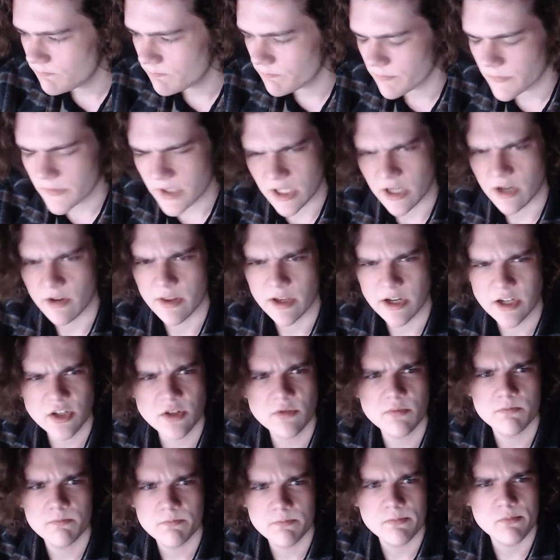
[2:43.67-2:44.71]
you know that
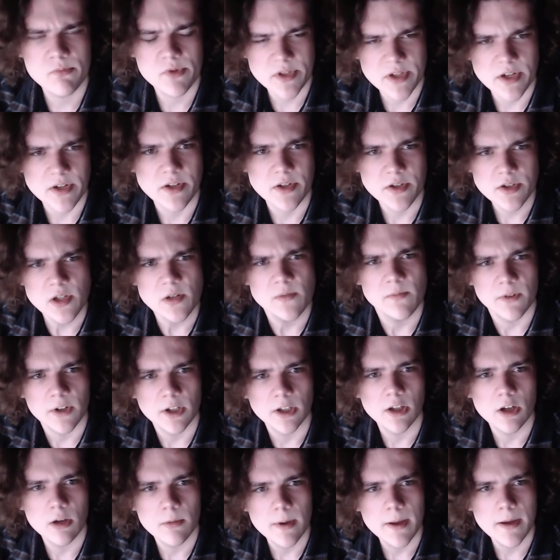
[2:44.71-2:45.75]
just was on YouTube for a
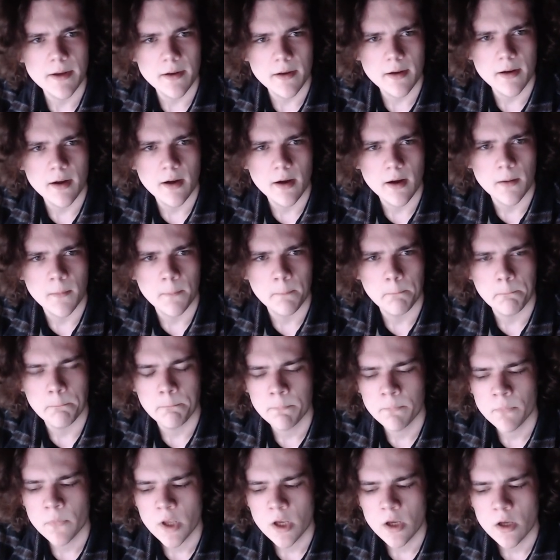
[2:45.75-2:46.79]
little bit. Um,
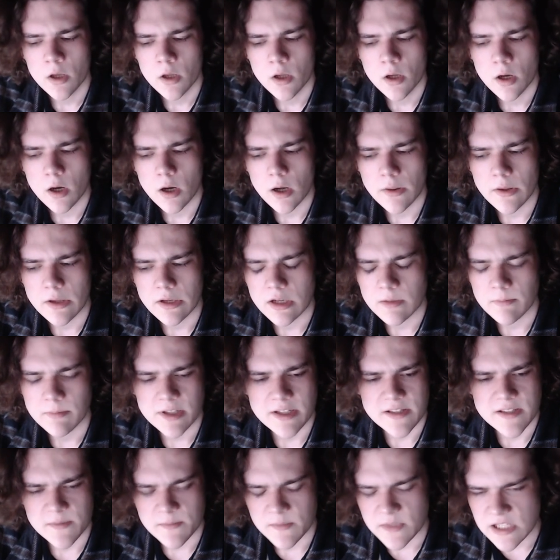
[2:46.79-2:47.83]
and then I
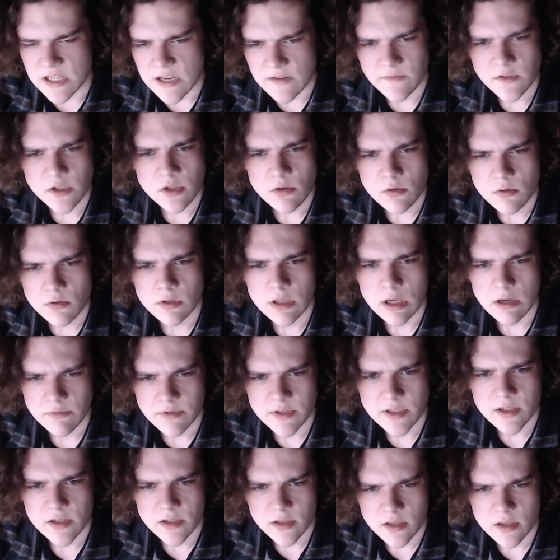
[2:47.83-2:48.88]
played some TF2. That was
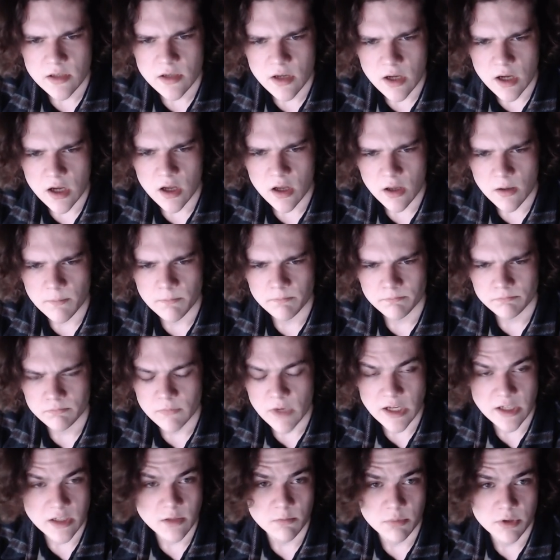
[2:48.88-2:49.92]
good. Um,
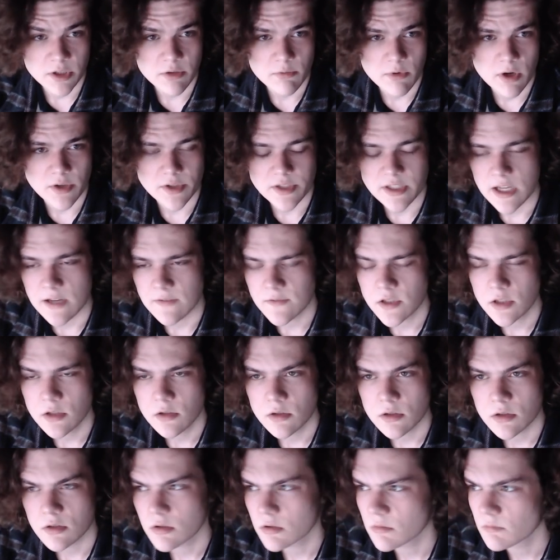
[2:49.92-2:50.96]
I did pretty well in
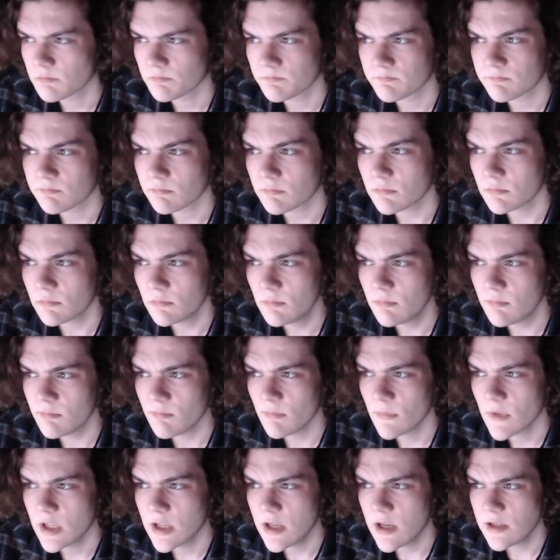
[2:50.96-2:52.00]
TF2.
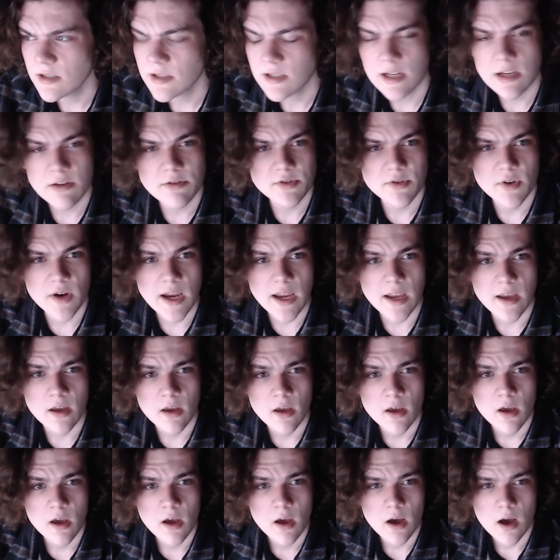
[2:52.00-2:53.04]
Yeah, today was great.
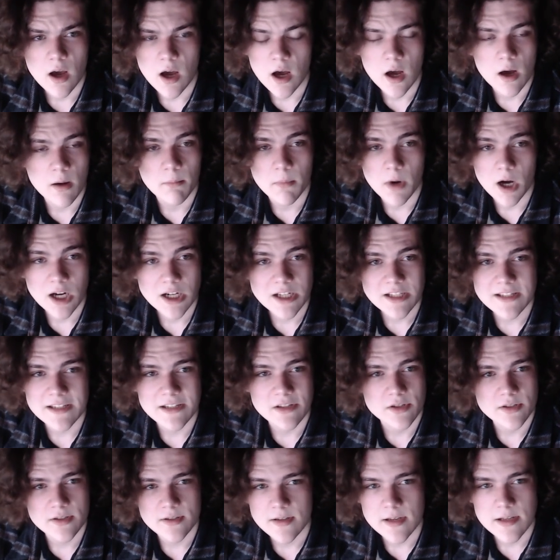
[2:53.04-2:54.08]
Um, honestly,
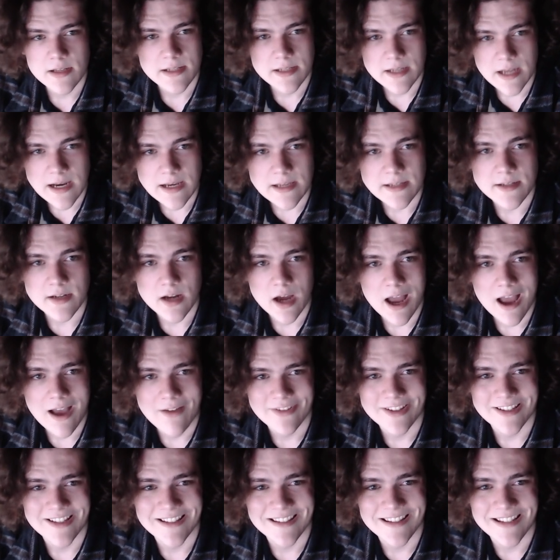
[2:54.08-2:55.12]
it's it's nice not
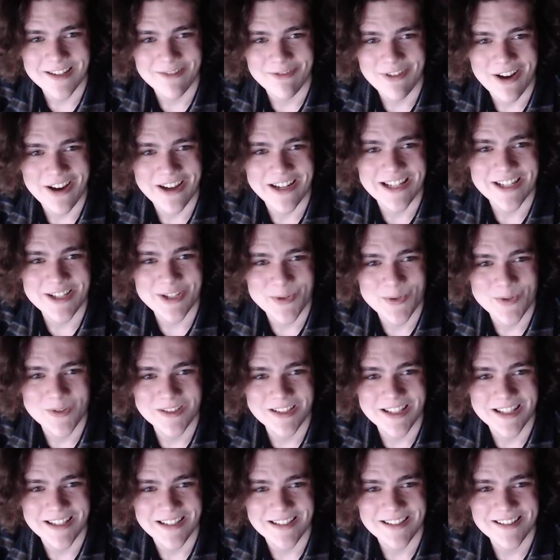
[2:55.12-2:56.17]
having to think about any school
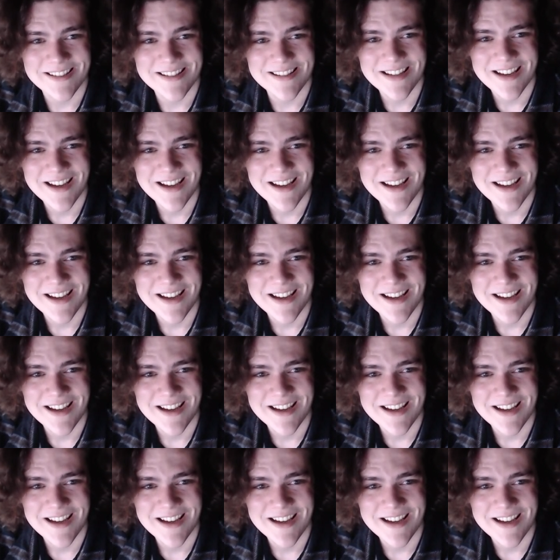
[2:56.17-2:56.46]
things.